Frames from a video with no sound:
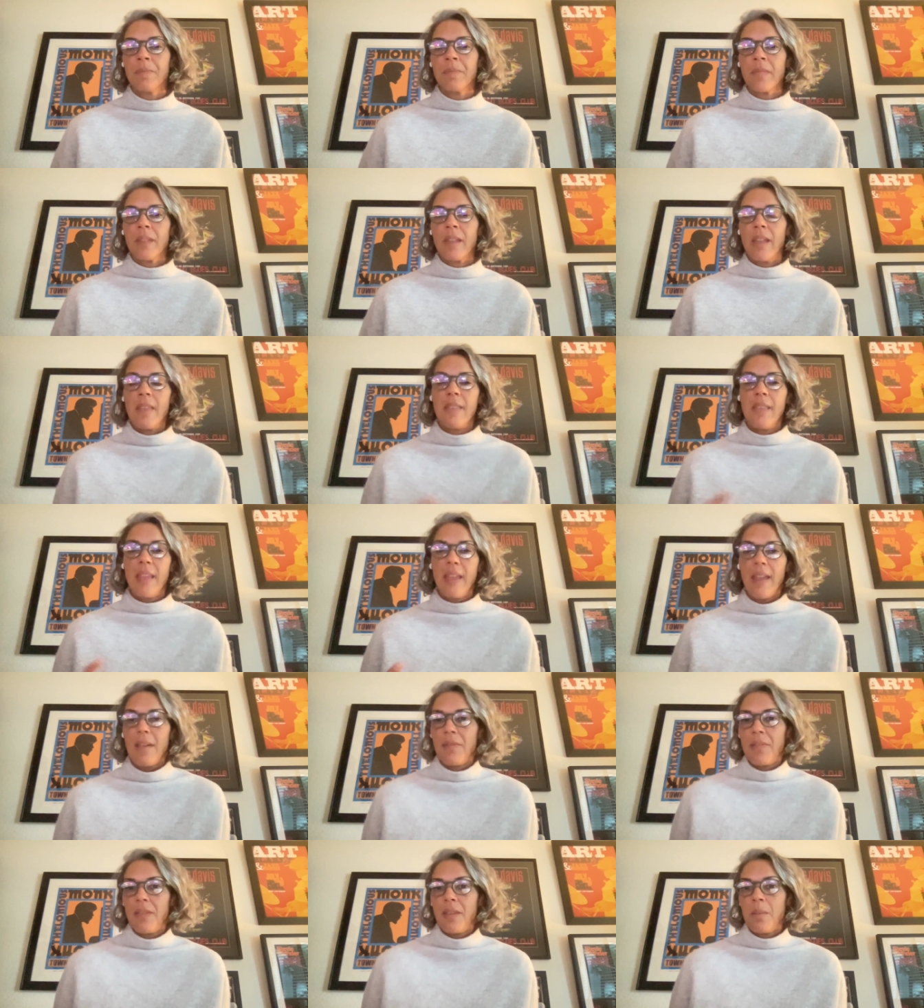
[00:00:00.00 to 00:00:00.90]
and they
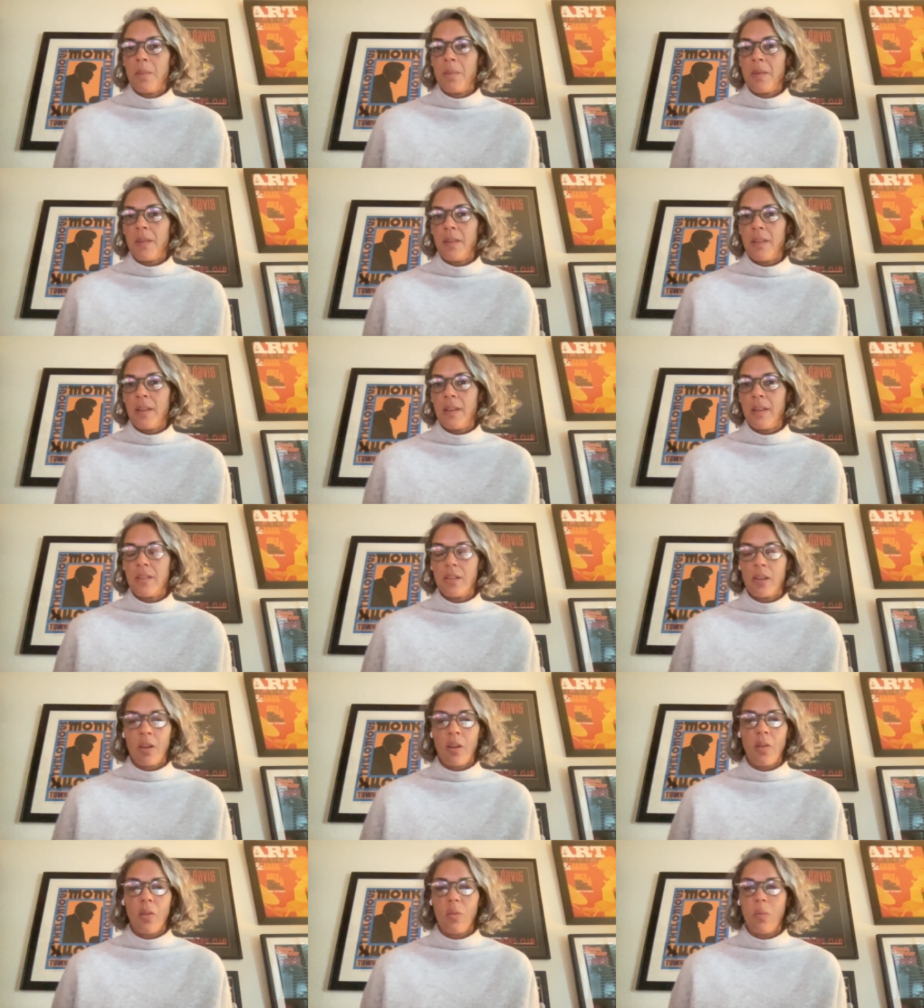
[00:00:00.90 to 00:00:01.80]
have the ability to
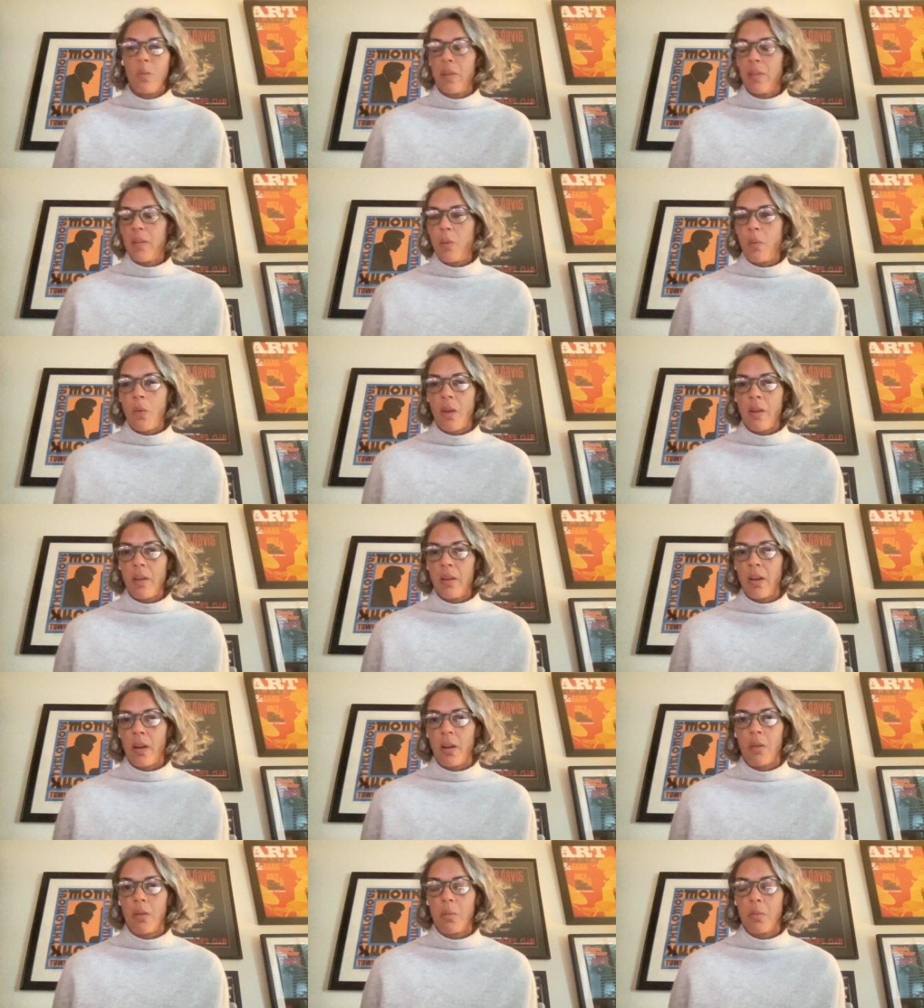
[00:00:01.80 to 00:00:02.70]
go where they want to
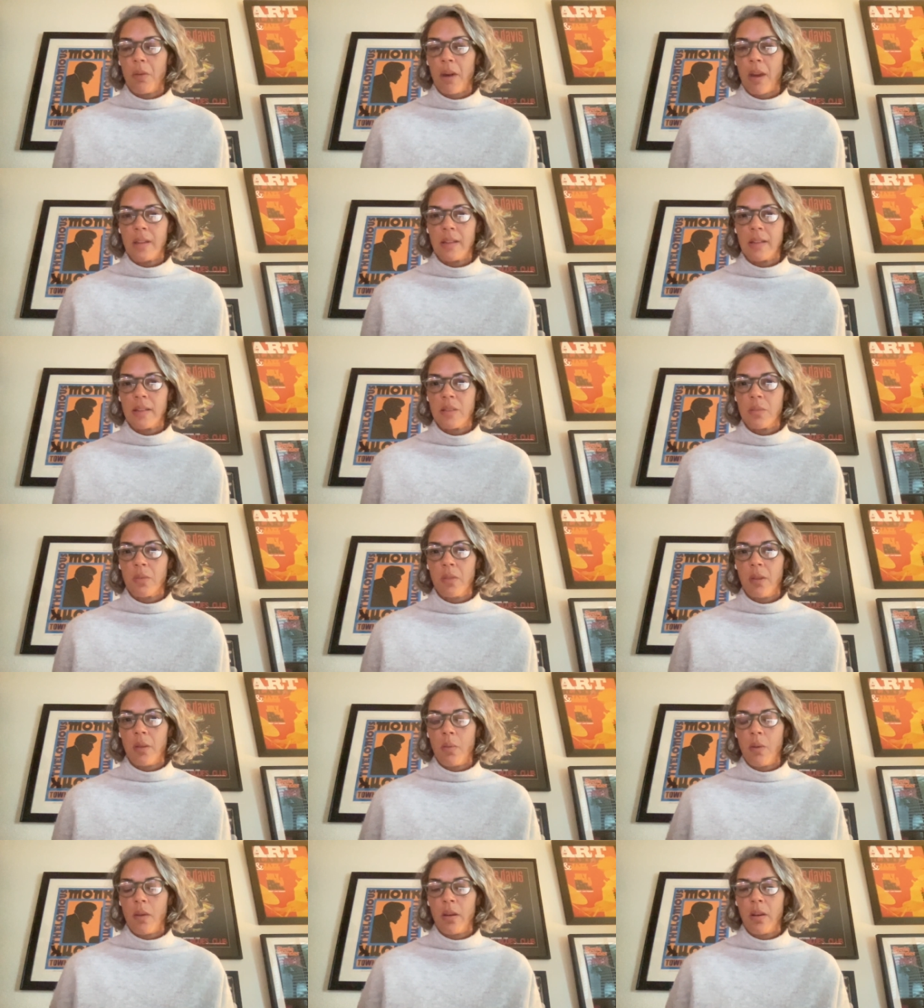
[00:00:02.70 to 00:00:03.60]
go and practice where they
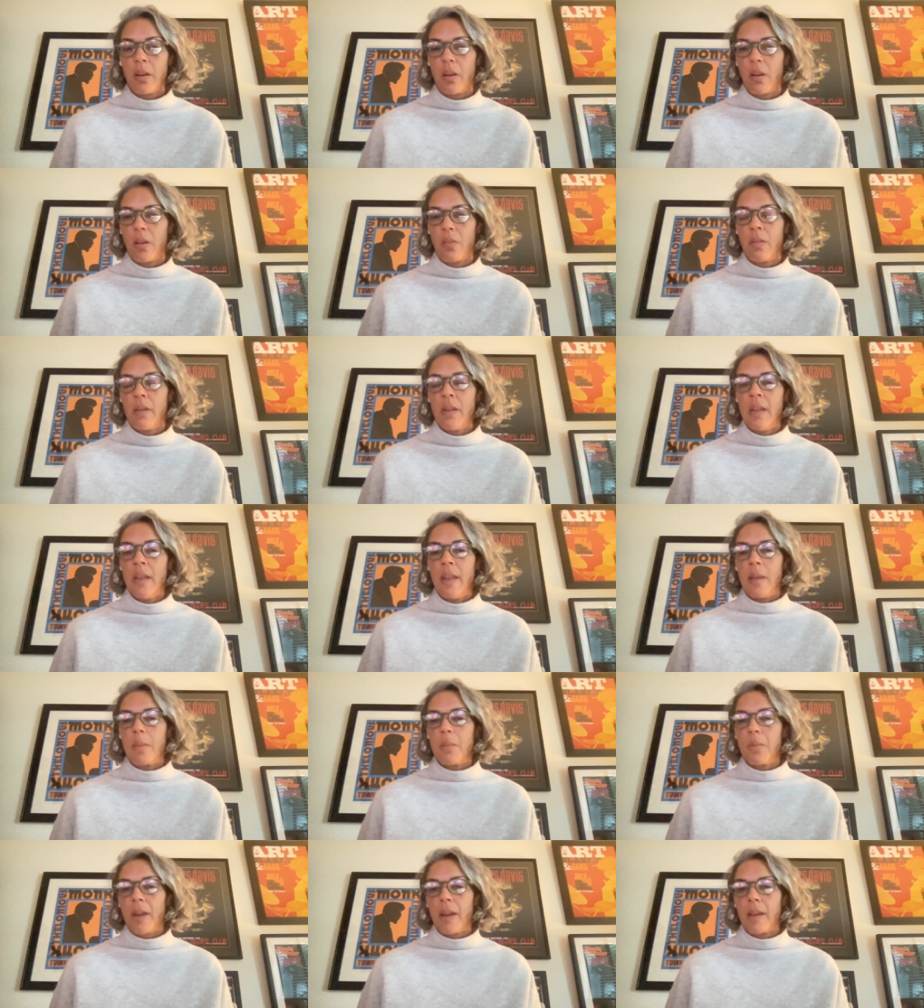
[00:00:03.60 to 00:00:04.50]
want to go
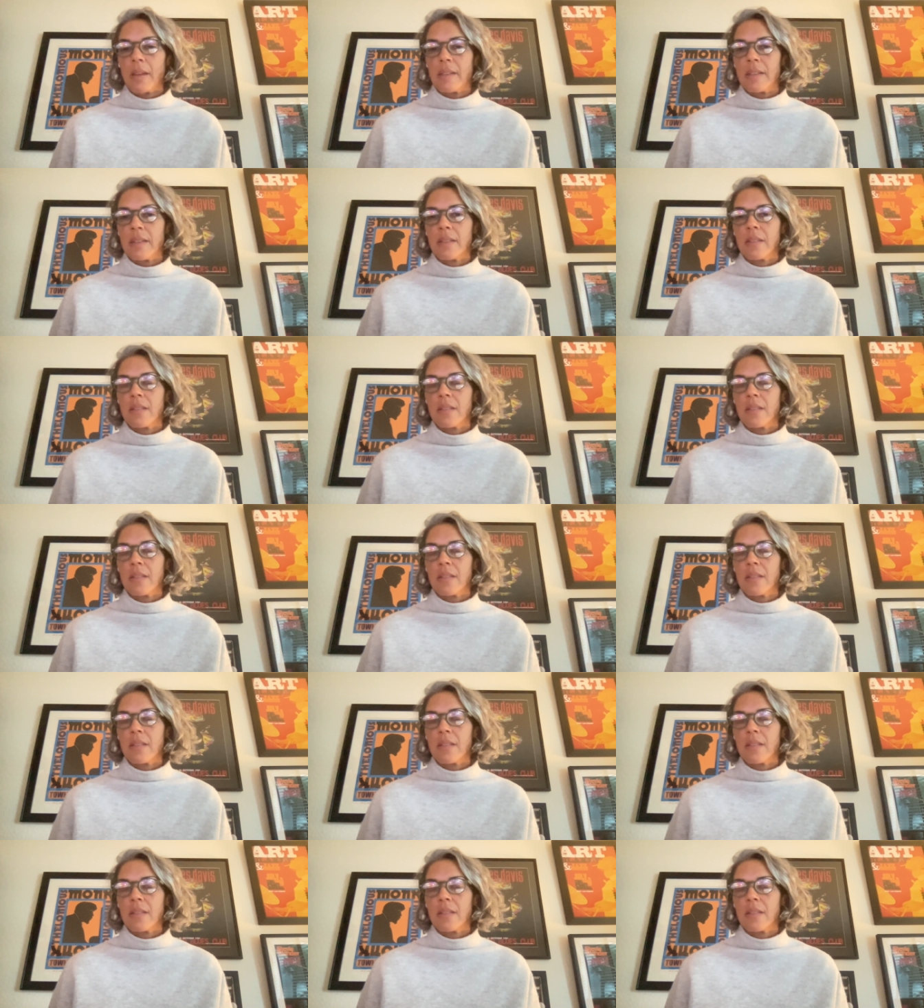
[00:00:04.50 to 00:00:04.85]
and practice.